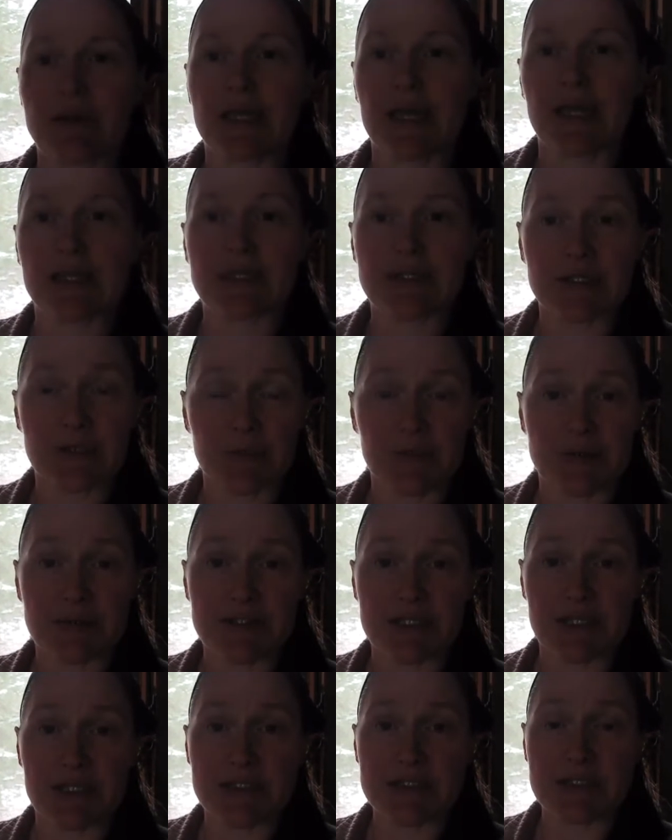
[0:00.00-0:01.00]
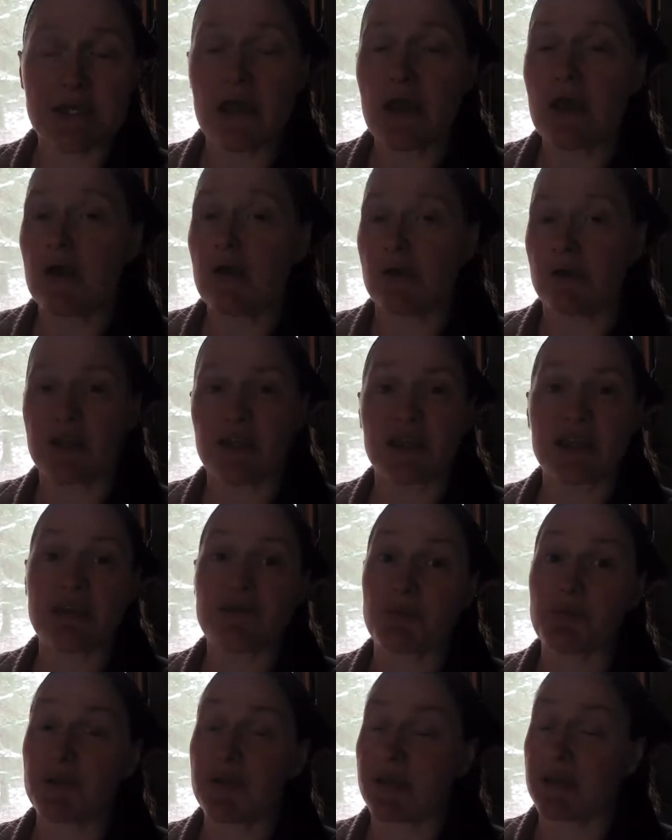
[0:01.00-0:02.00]
not into cream cheese or you can
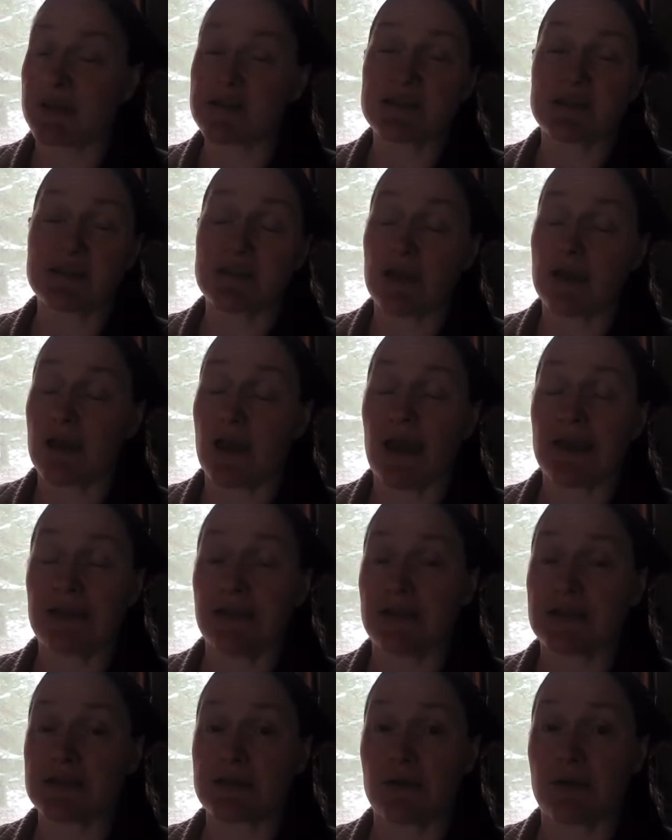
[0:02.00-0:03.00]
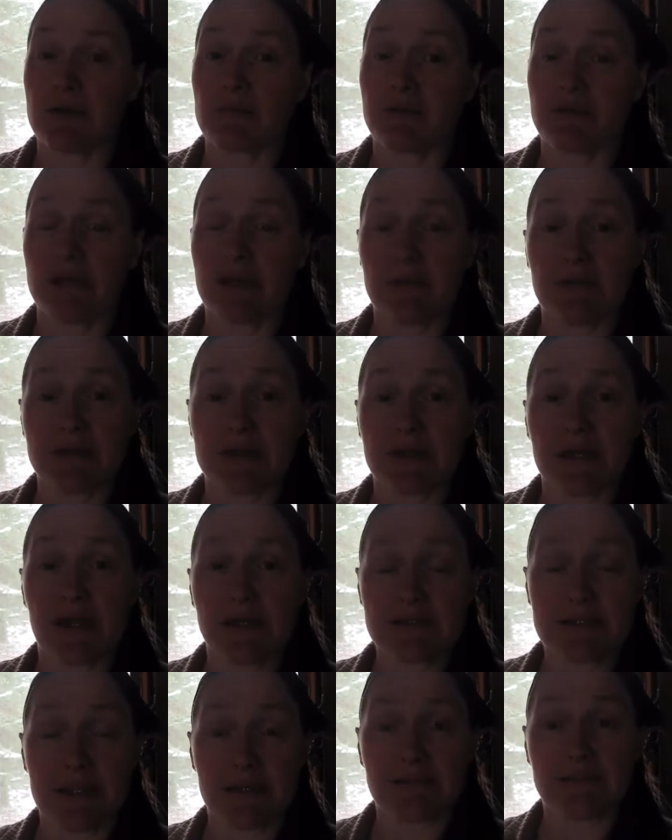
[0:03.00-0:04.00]
leave it plain it's I think it's great plain but the
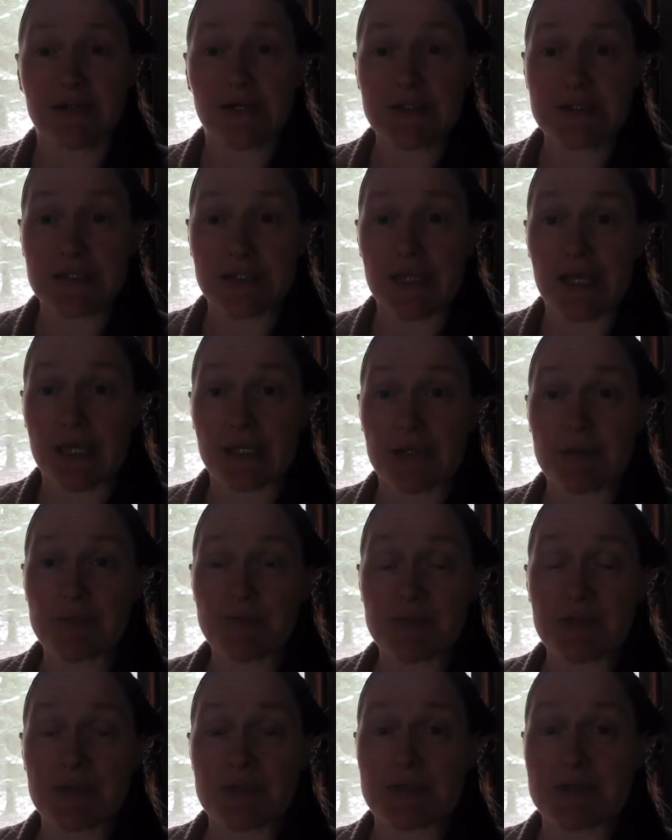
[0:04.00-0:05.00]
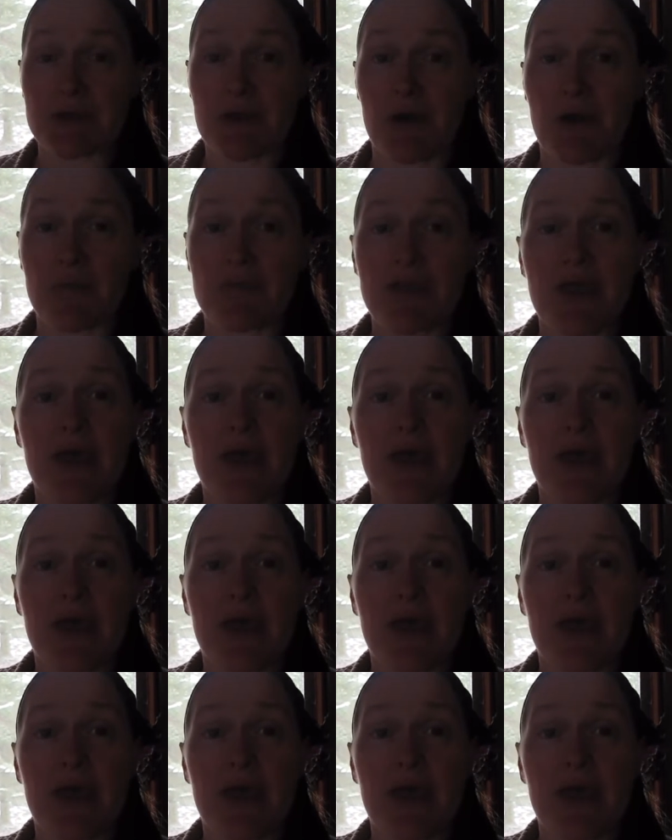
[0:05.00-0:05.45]
guys like frosting on it so